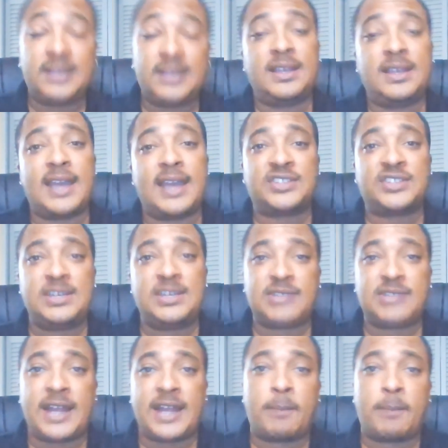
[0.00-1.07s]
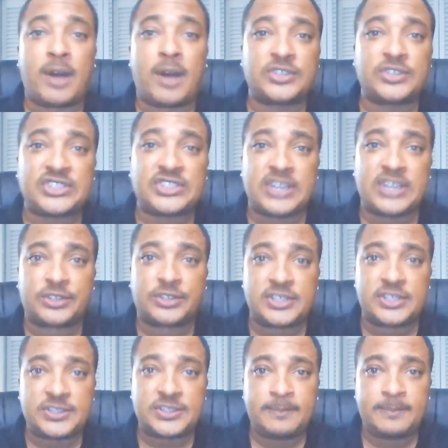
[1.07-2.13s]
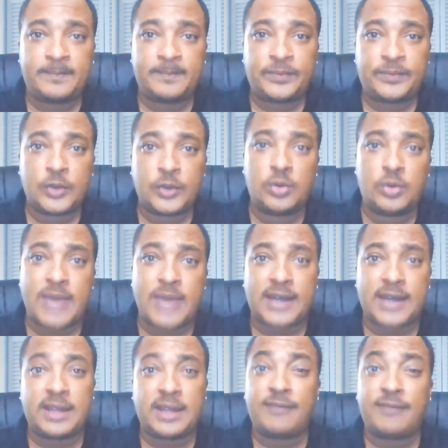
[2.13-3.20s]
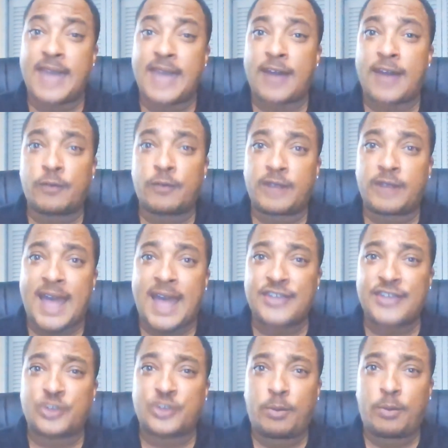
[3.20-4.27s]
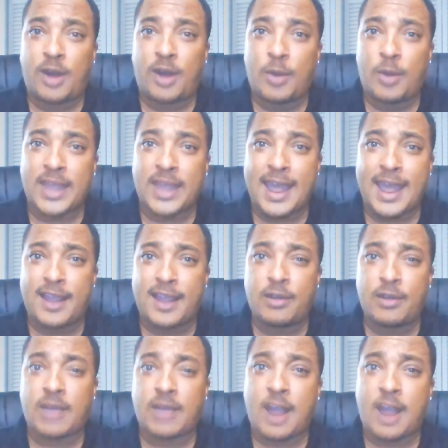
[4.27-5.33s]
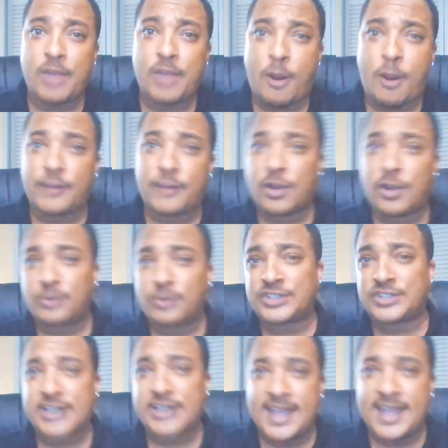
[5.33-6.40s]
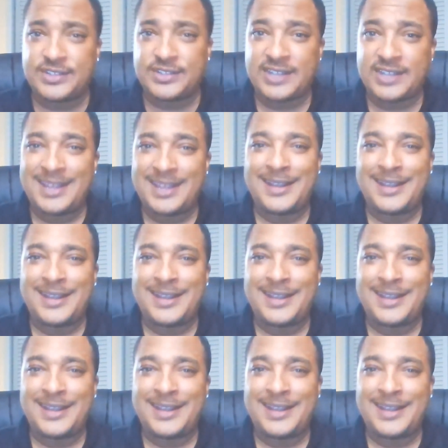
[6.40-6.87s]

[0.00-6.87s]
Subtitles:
And you got teams like the Boston Celtics, who now that they've gotten rid of ISO ball with Kyrie Irving going to the Nets,